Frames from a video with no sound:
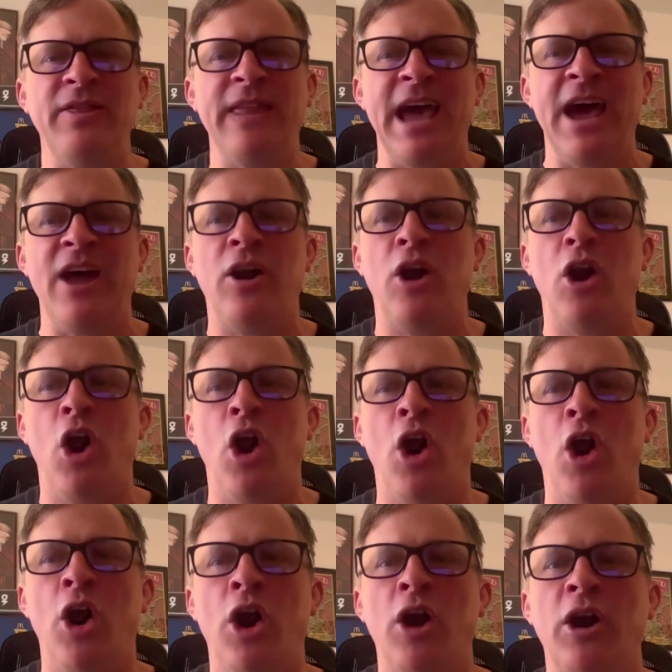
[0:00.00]
that
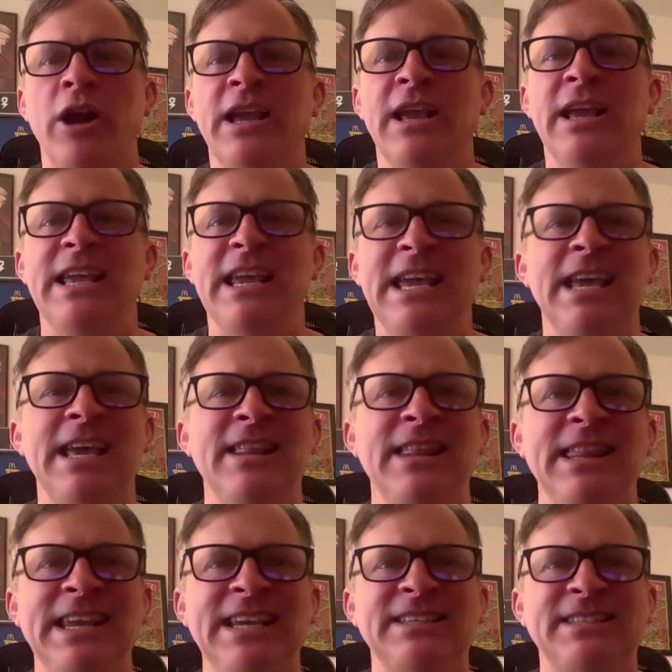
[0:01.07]
are in
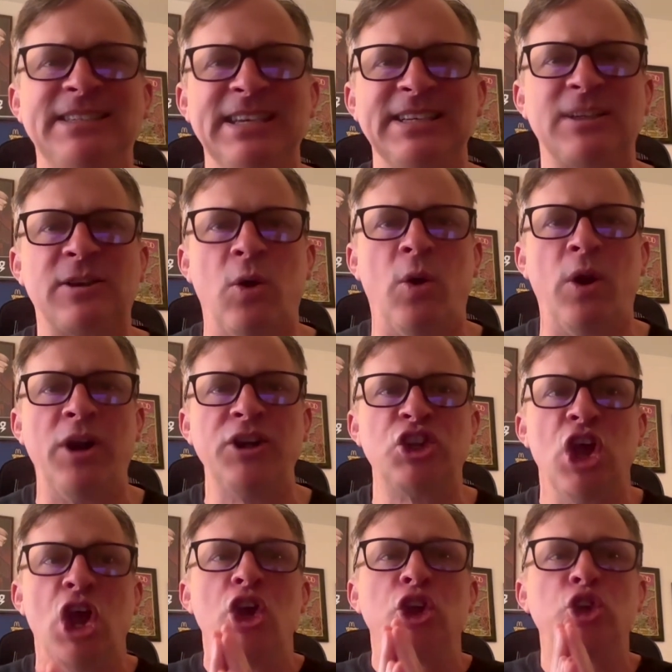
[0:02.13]
these discords
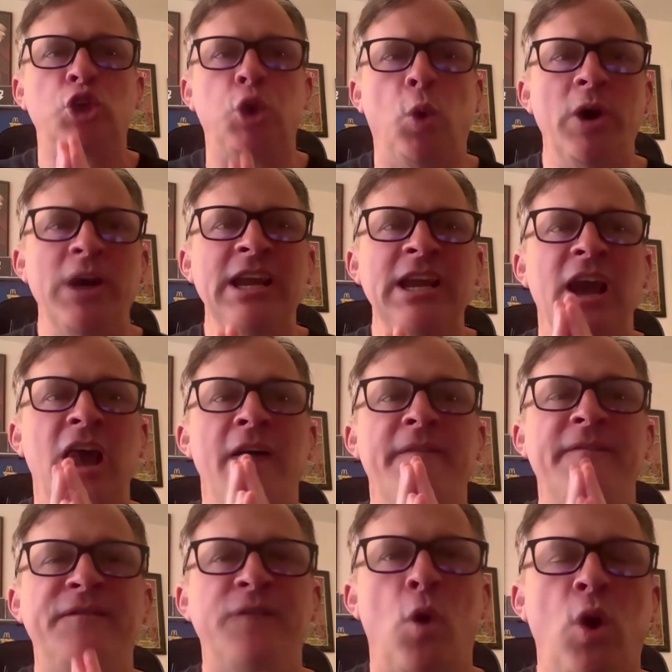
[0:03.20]

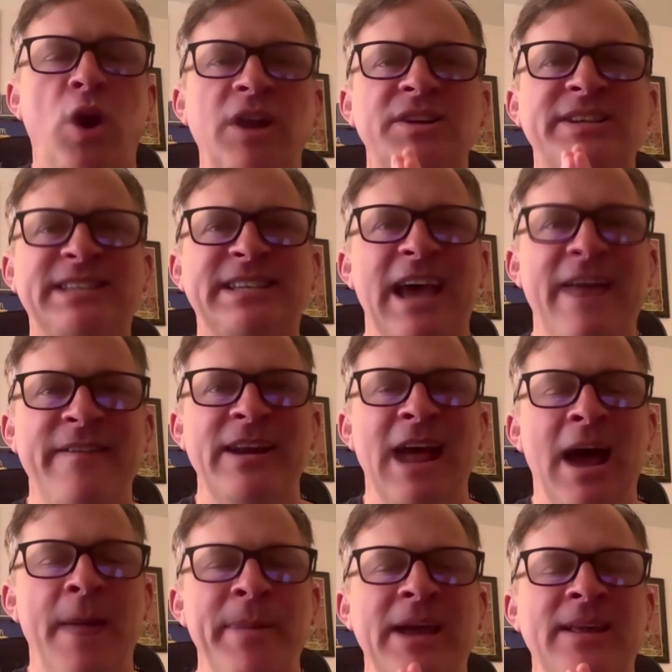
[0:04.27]
24/7.
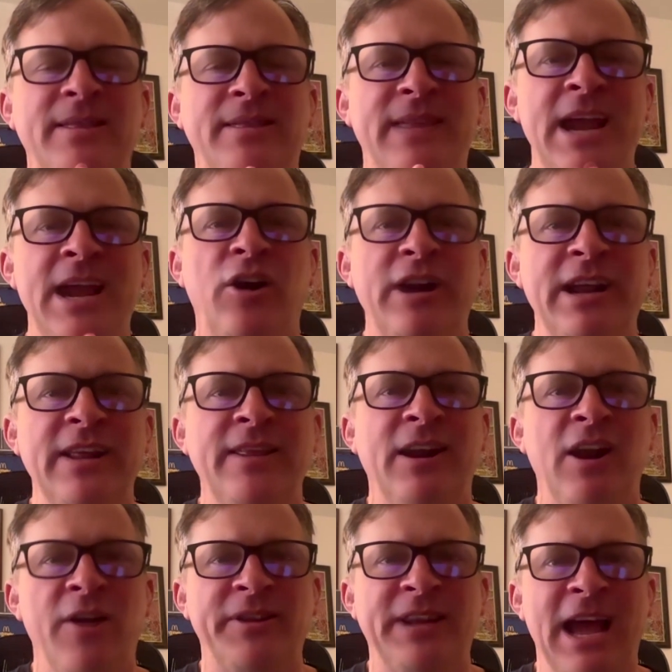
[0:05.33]
I mean, they are in it
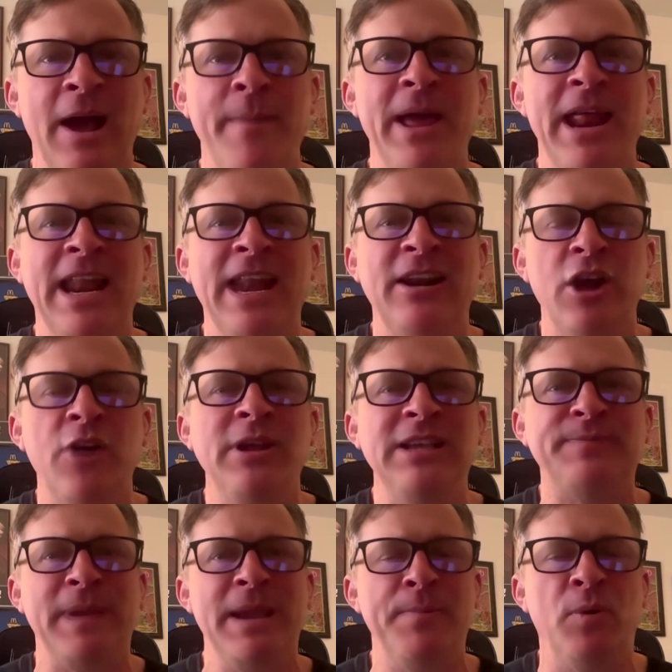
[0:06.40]
all the time. And I know these
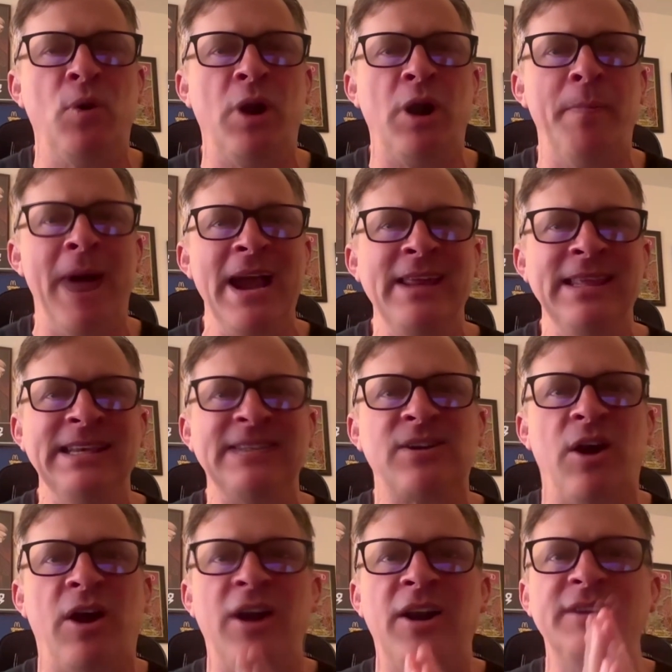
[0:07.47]
people are buying these
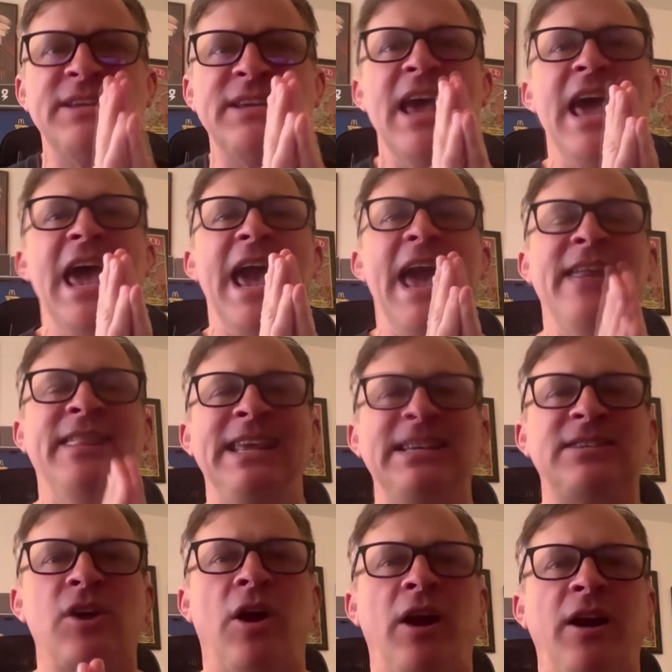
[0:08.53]
cards, and these
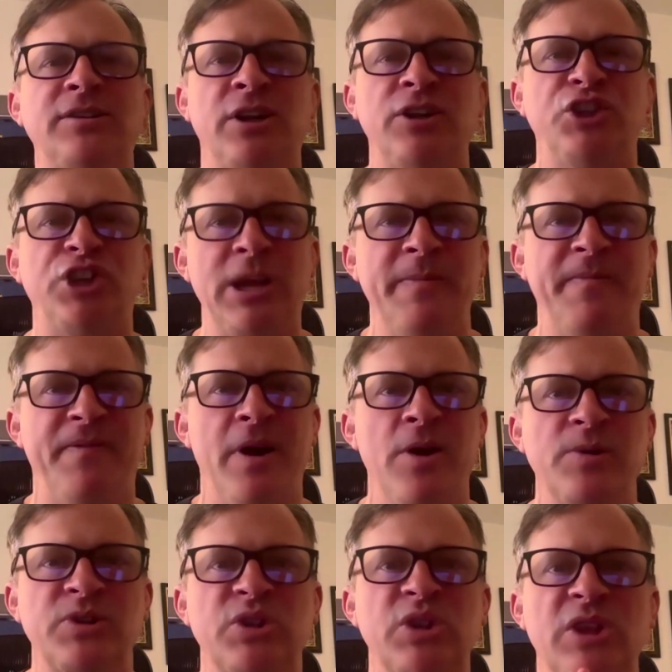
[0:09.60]
cards aren't cheap,
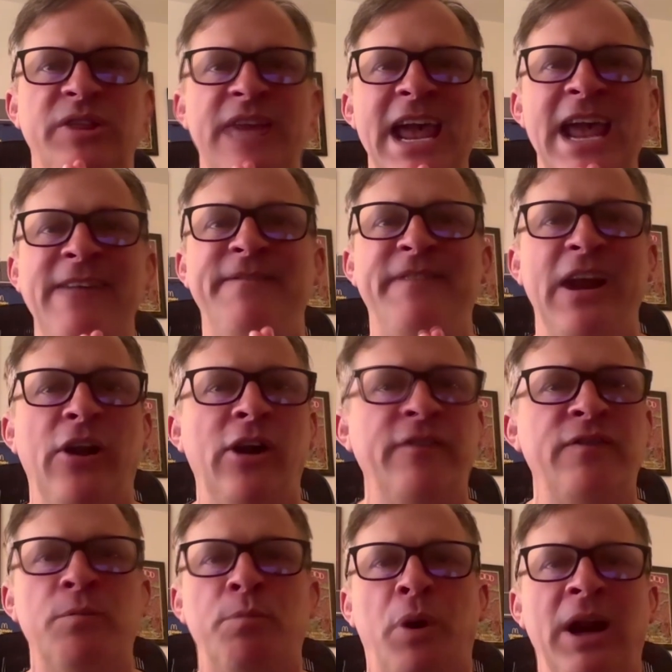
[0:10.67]
folks. They vary
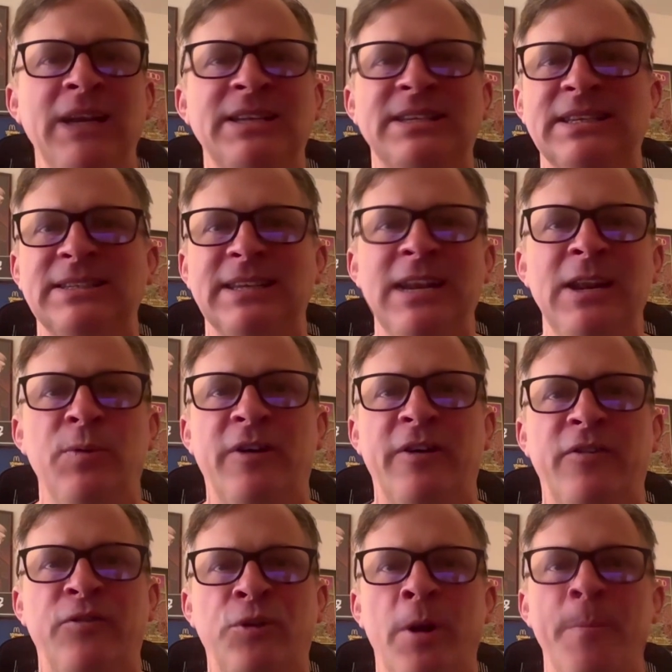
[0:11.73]
from prices anywhere
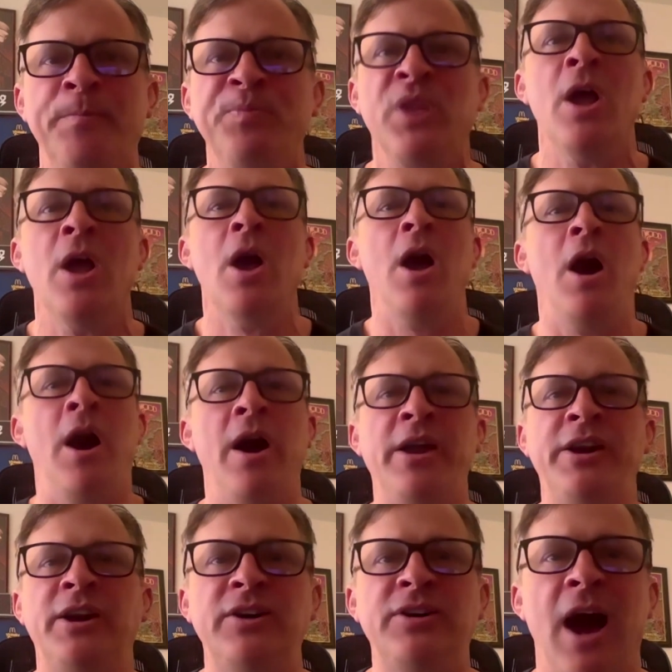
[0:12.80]
from
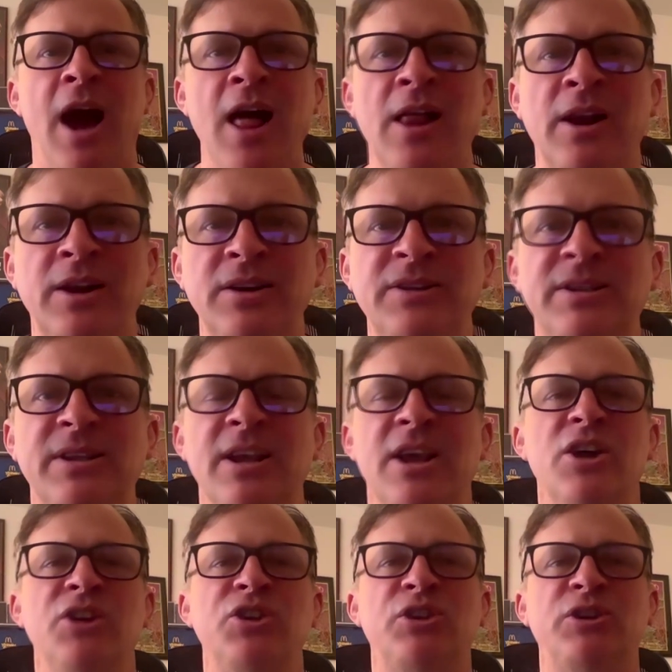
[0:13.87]
$100
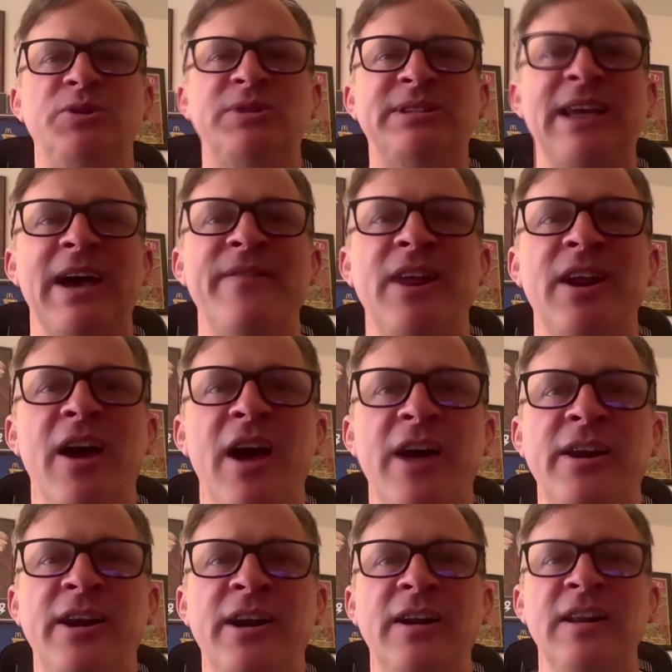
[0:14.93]
to
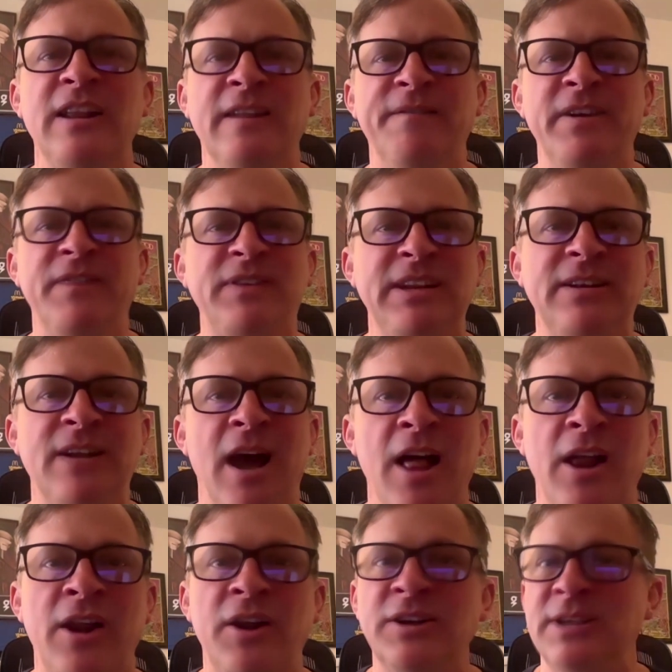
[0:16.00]

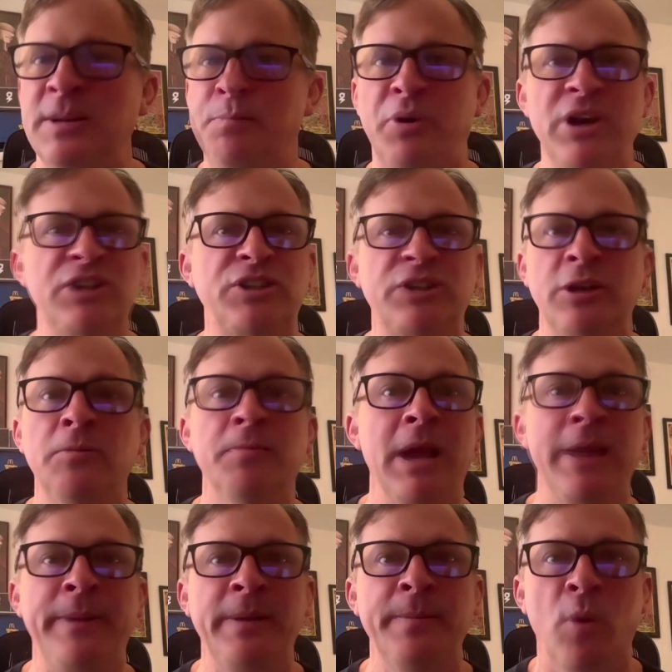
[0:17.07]
$750, and pretty soon
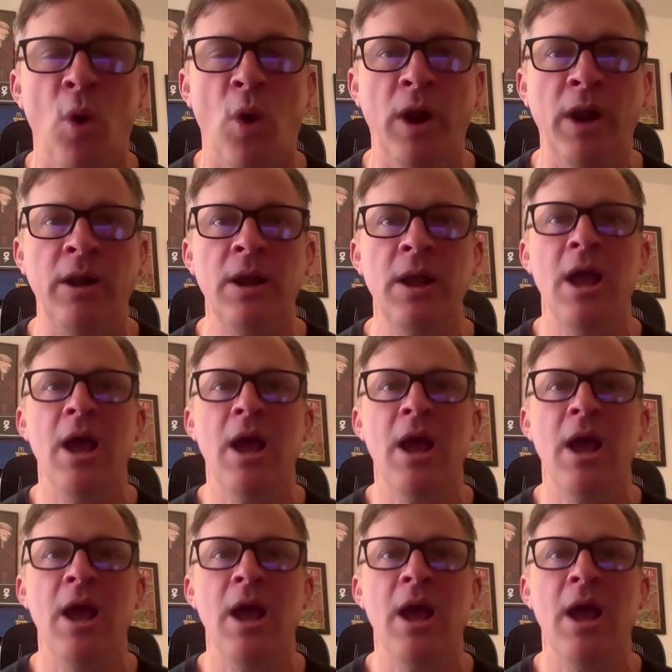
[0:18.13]
maybe more.